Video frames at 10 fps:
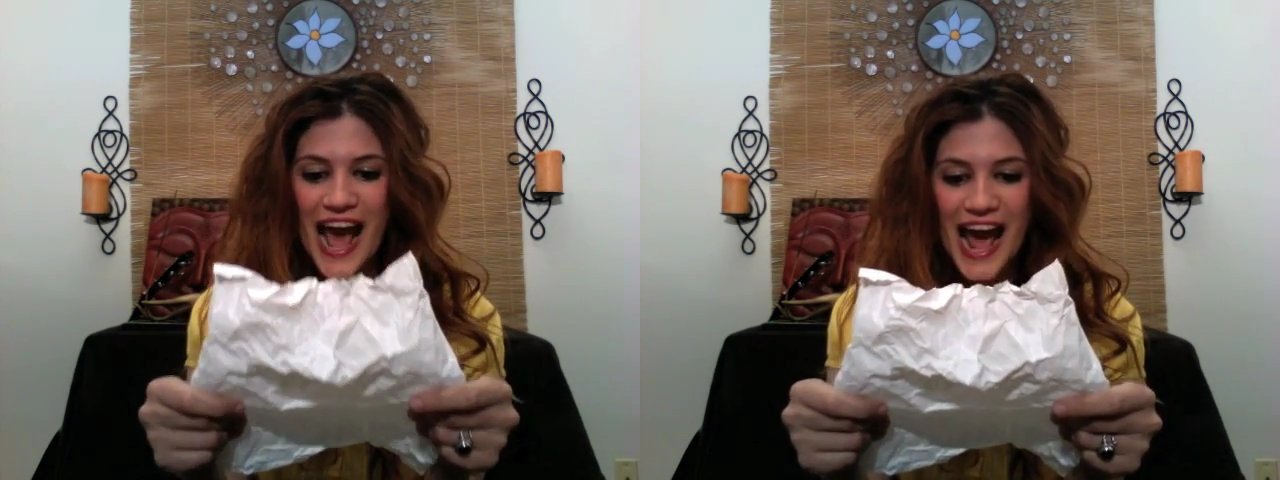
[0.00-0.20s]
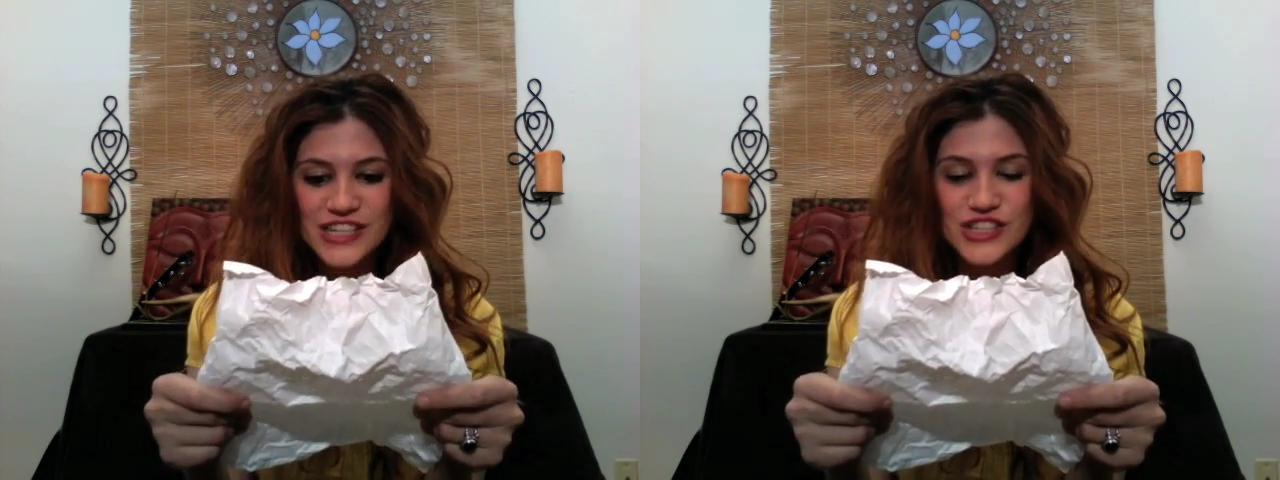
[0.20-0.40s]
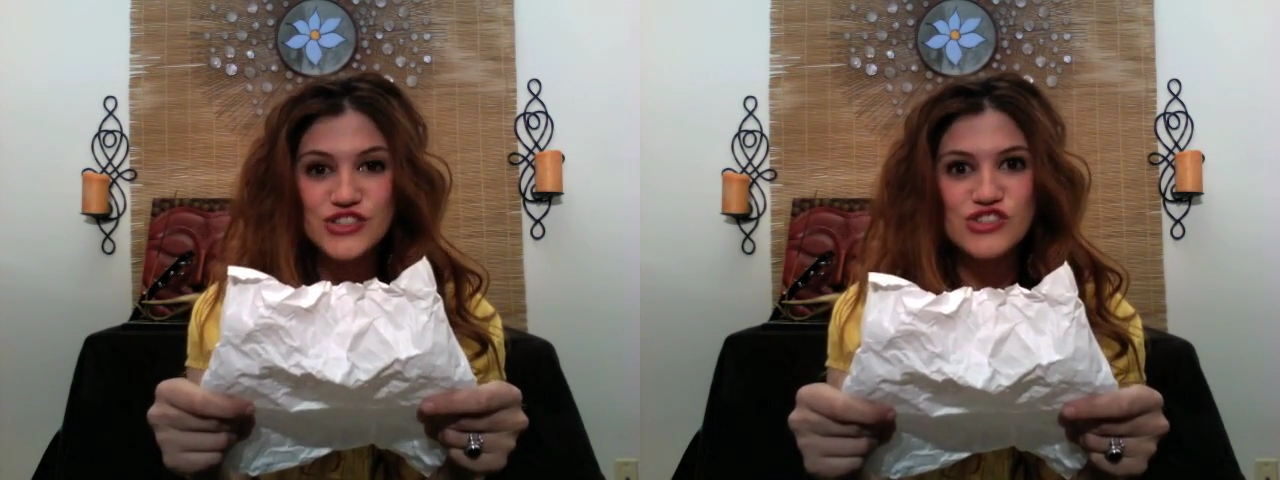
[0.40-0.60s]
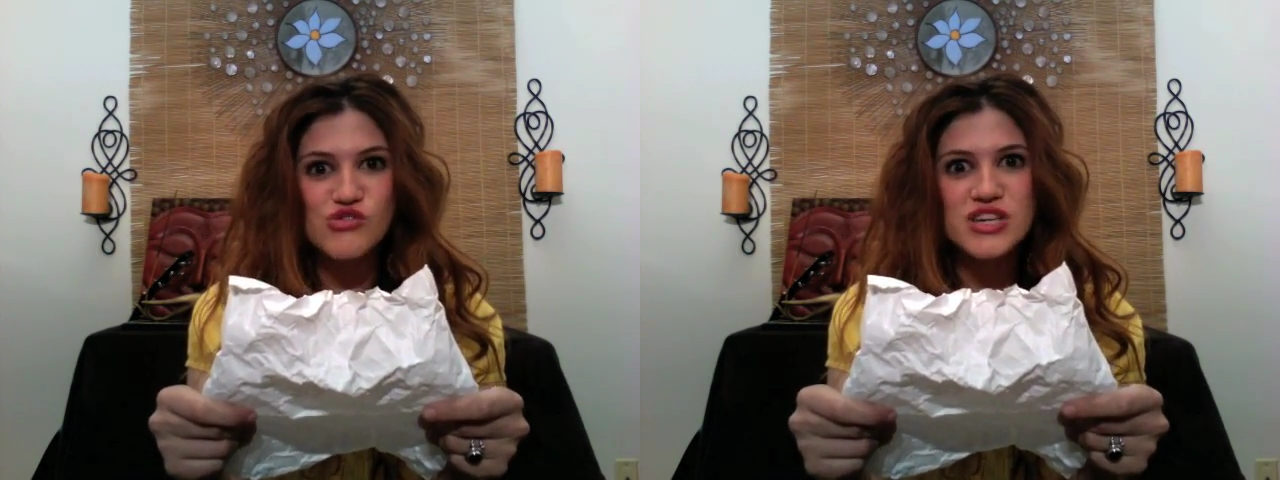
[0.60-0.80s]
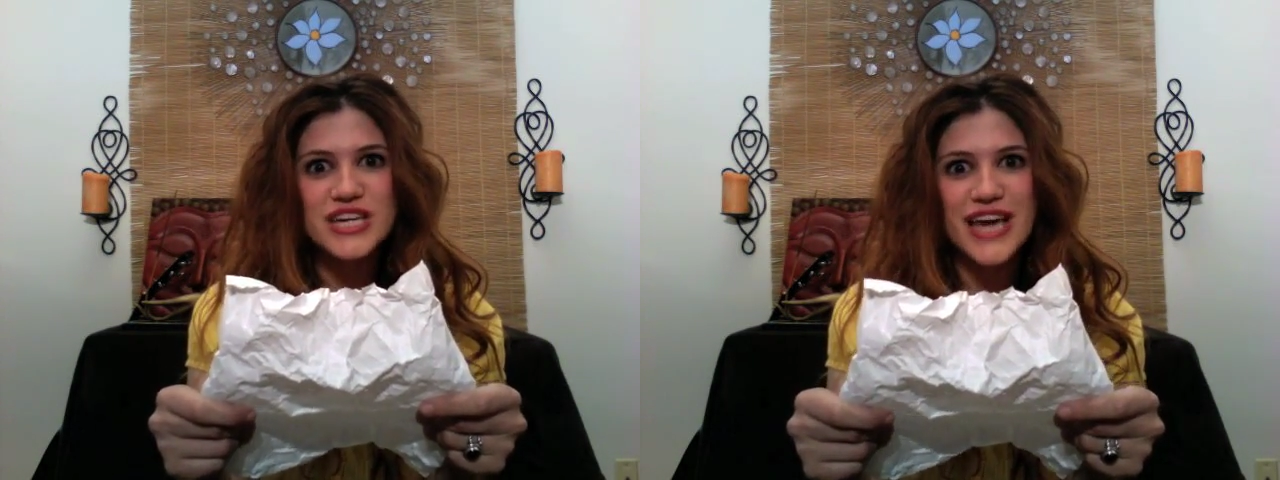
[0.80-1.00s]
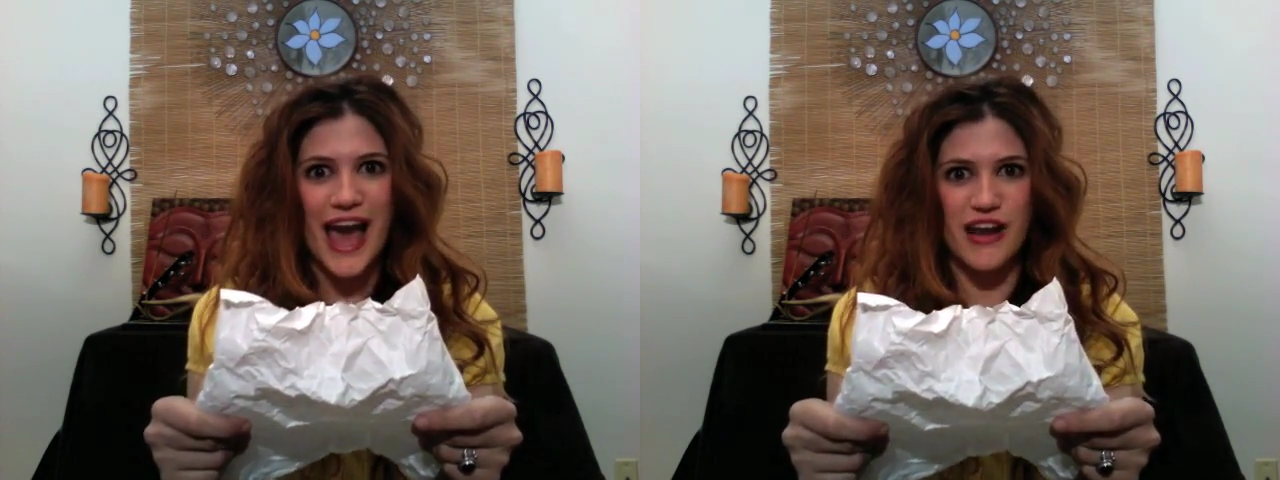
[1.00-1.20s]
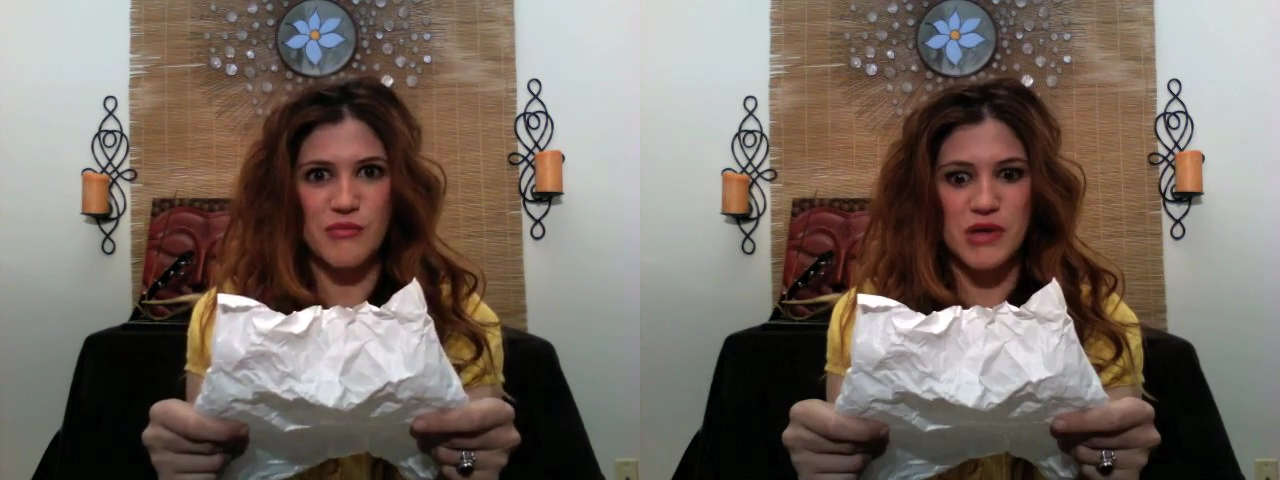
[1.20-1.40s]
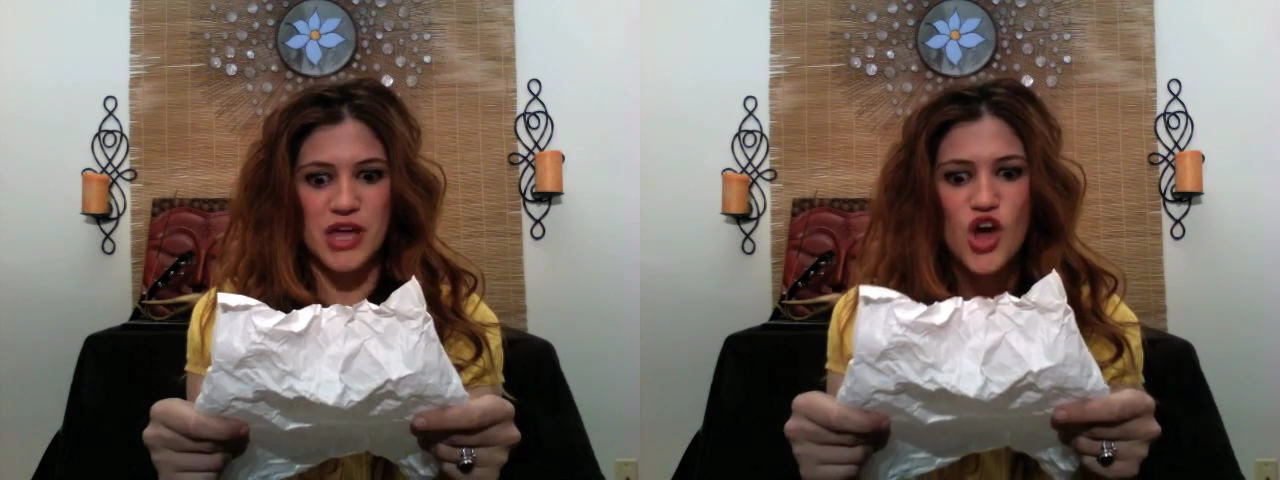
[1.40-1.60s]
Acting School
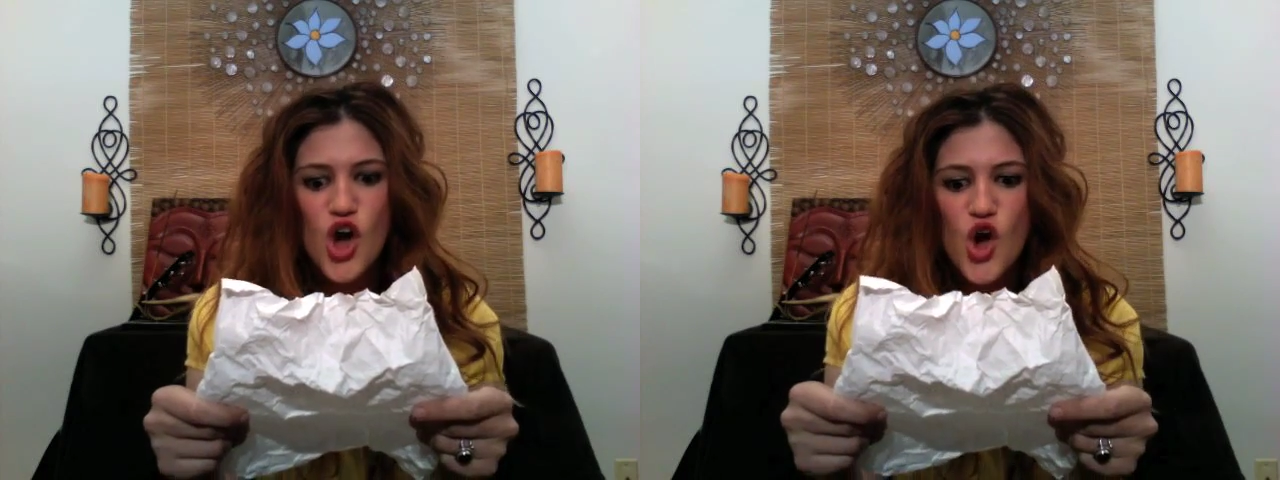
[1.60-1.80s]
Academy